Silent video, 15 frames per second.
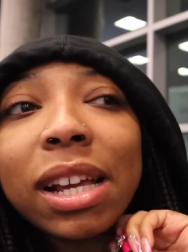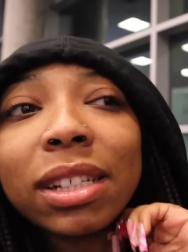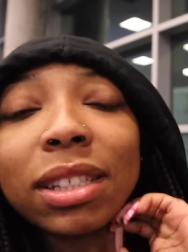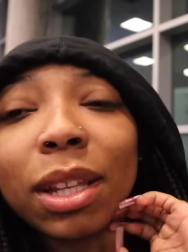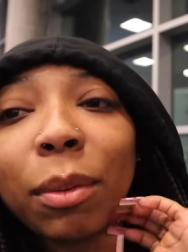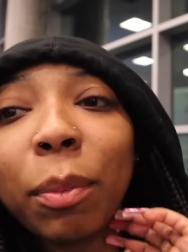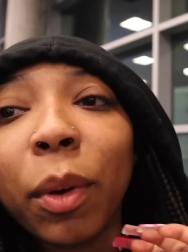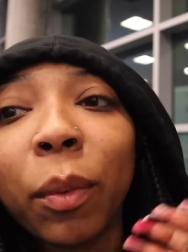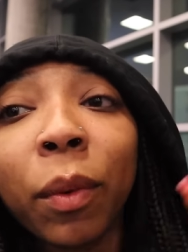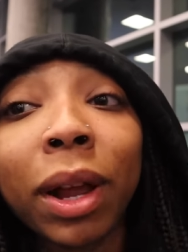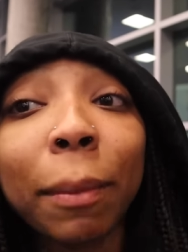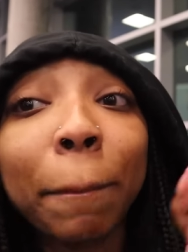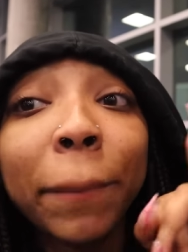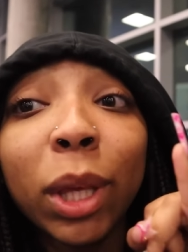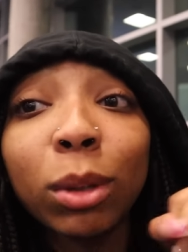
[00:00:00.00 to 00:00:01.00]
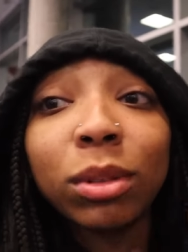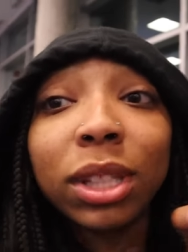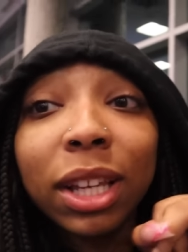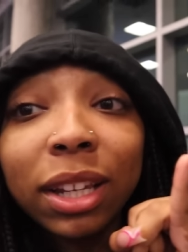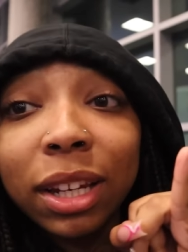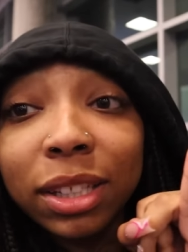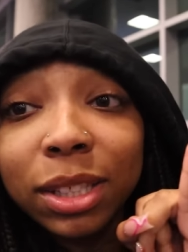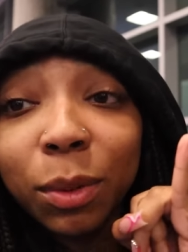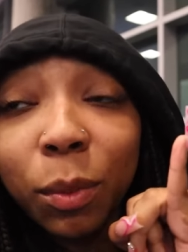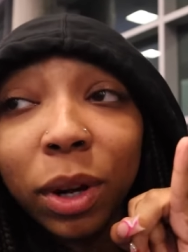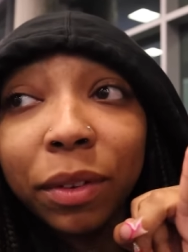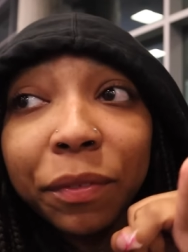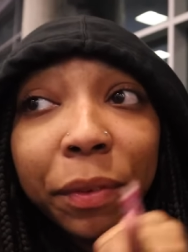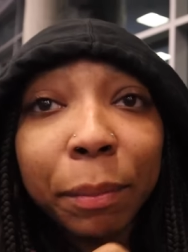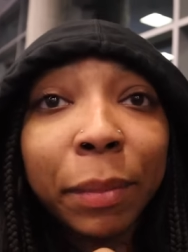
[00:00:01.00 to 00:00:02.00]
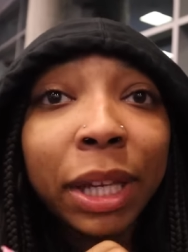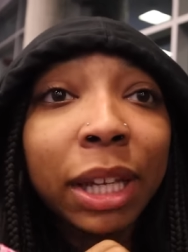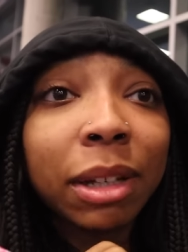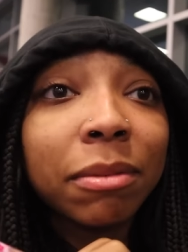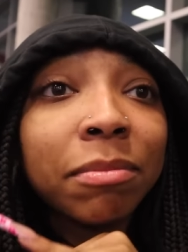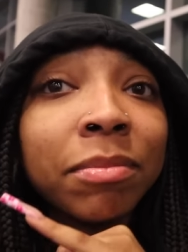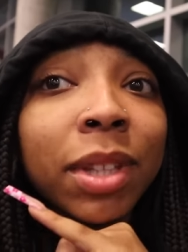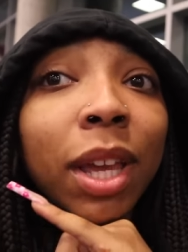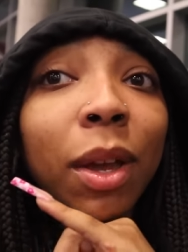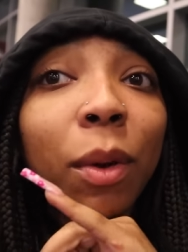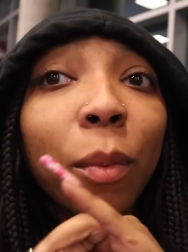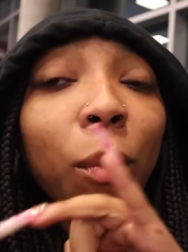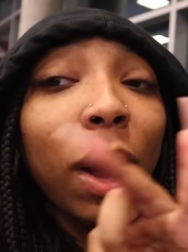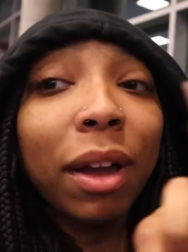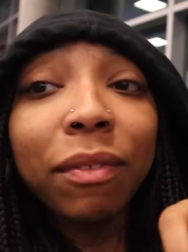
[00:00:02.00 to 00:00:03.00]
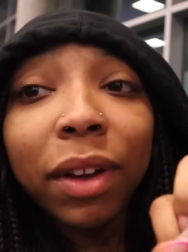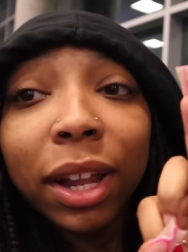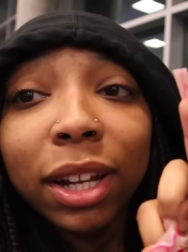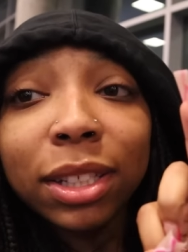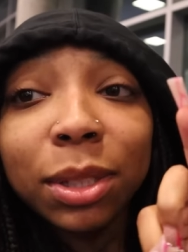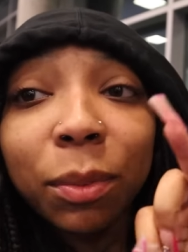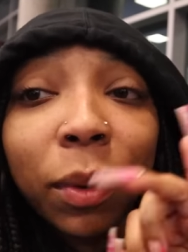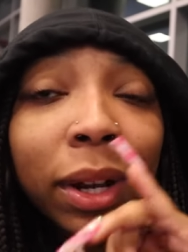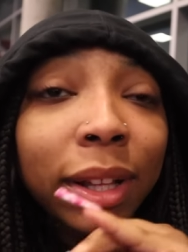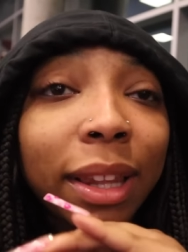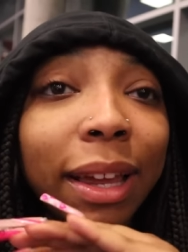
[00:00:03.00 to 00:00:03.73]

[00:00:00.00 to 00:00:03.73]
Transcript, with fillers: Just to the point where music doesn't work for me, Wi-Fi doesn't work.